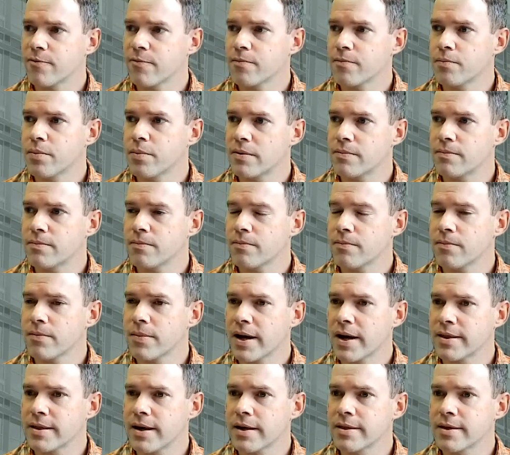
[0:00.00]
But
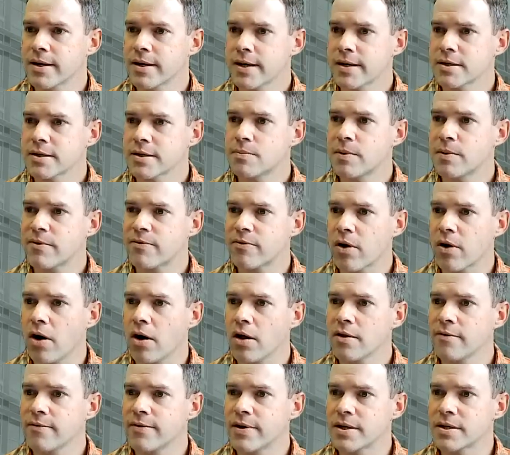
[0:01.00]
I think I can speak for
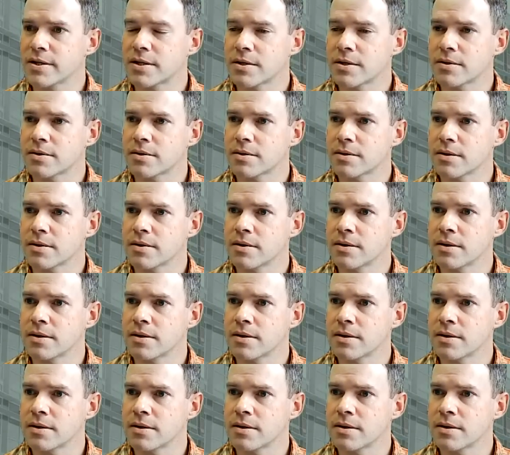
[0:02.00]
all of us,